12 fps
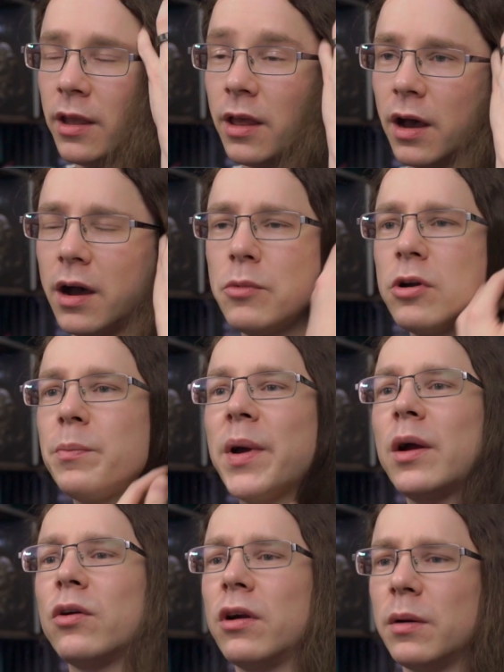armor and
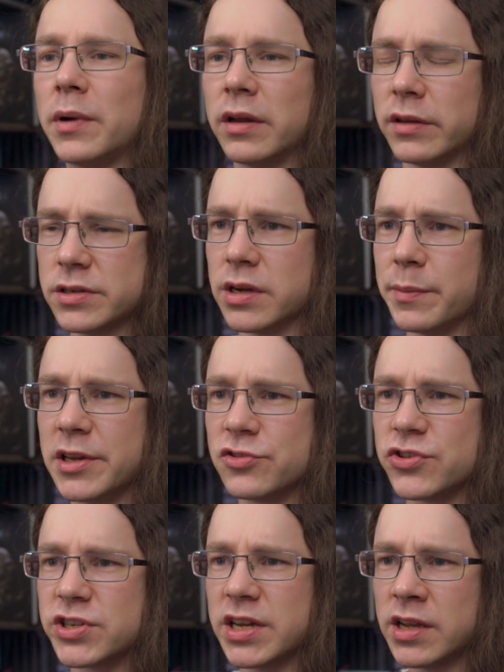power armor, that's going to be
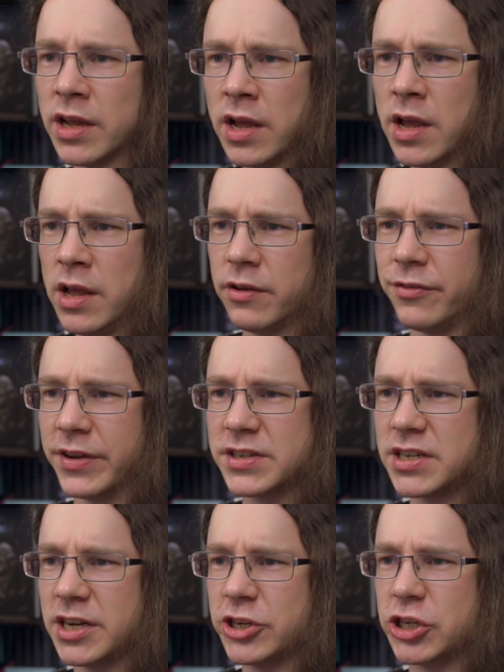interesting. Fix
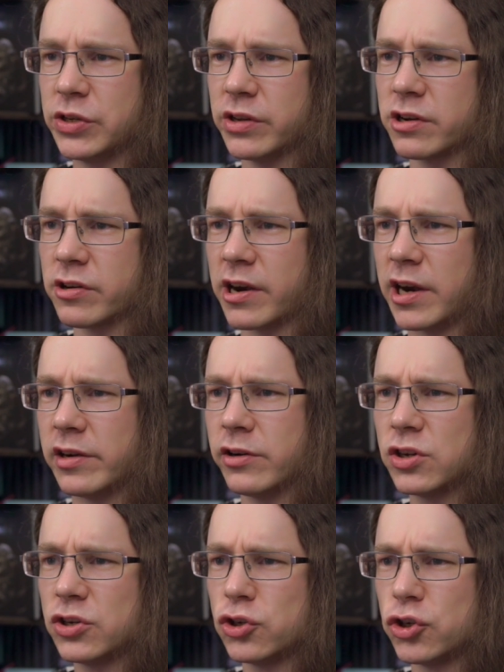an issue that
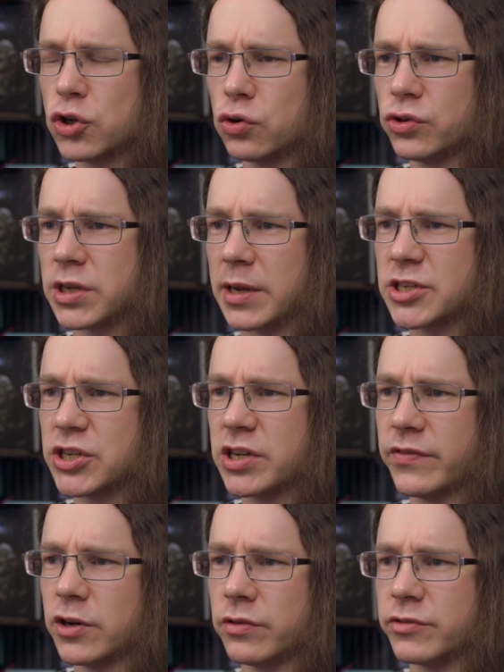could cause a
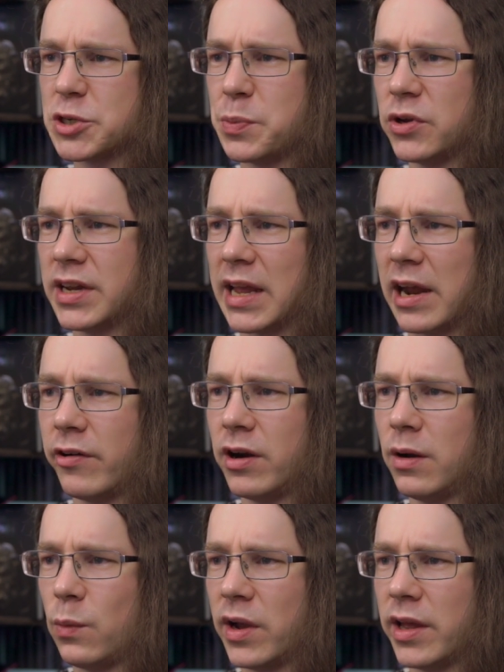server not responding
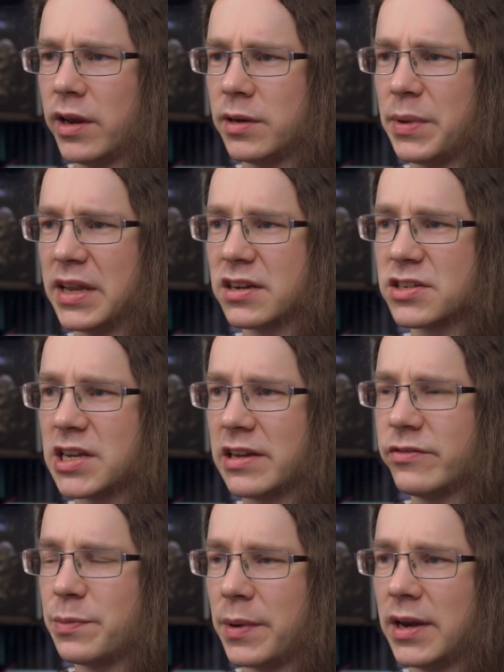error when being saved by